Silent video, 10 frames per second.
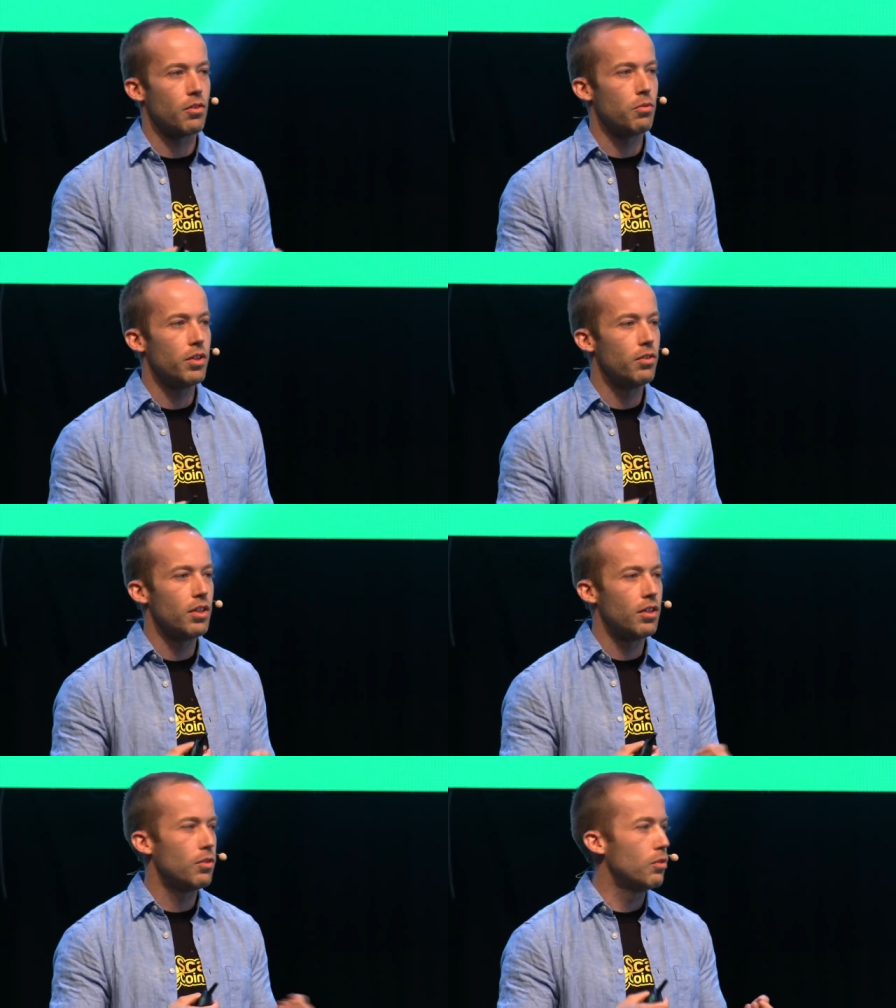We don't
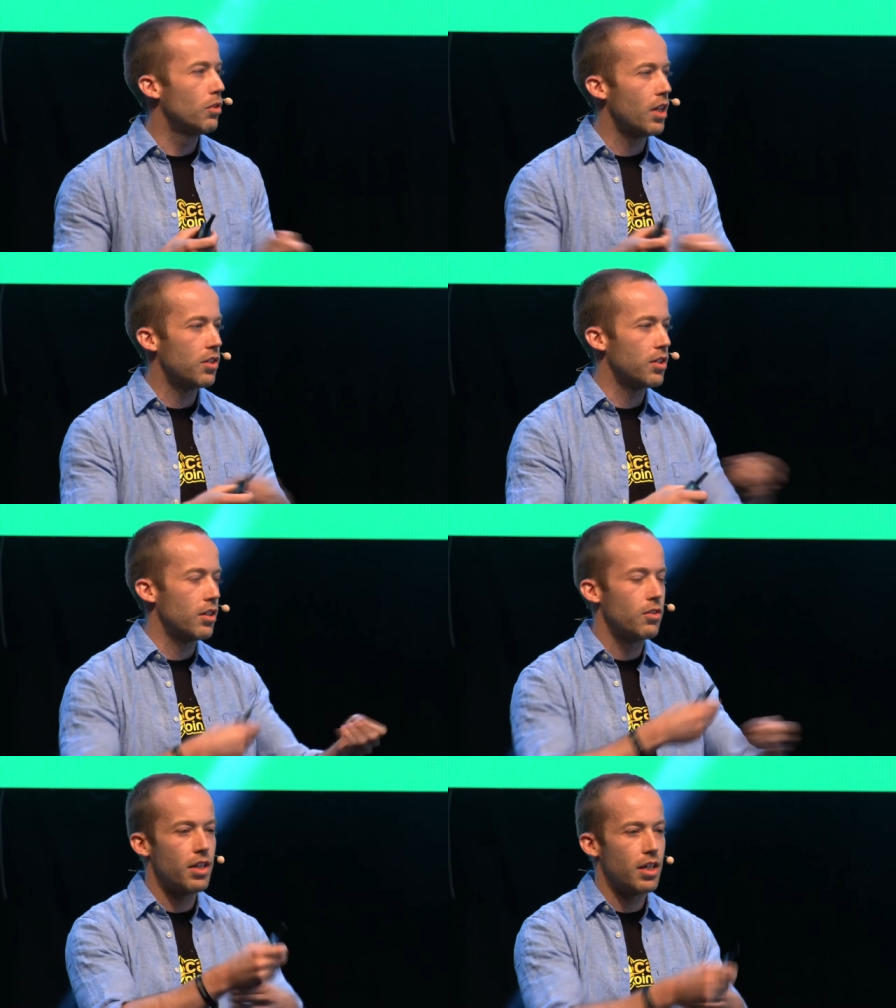need to like
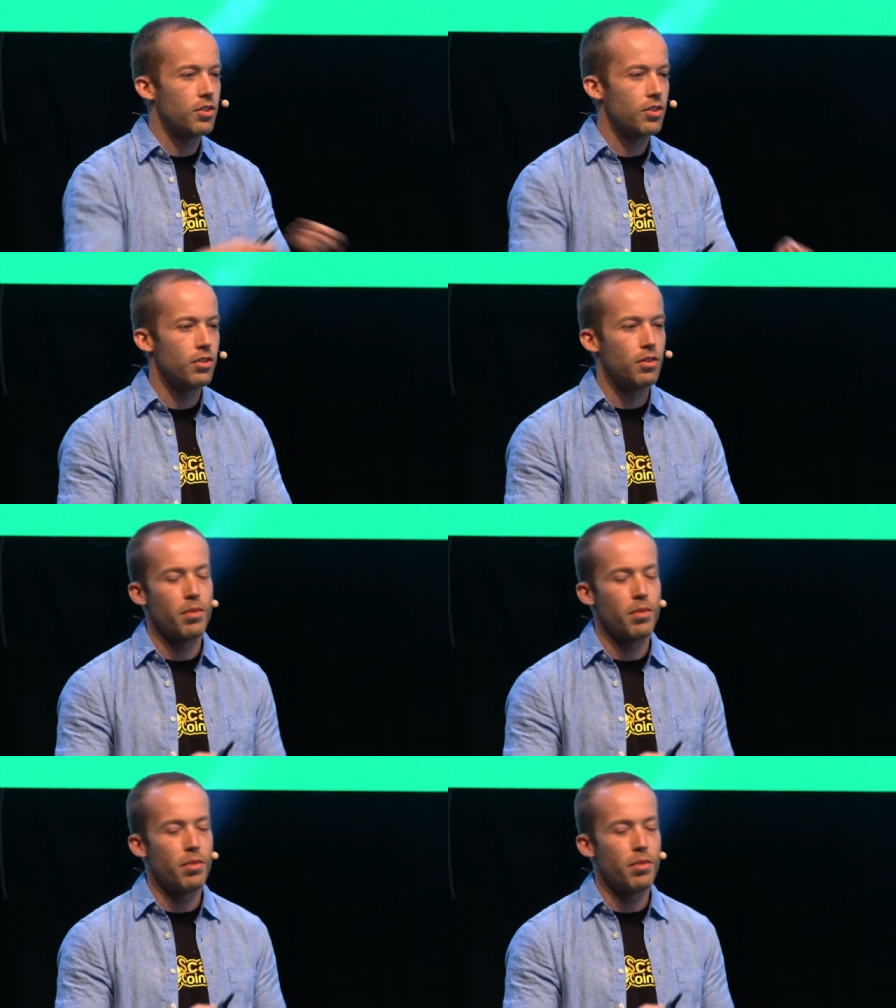share connection,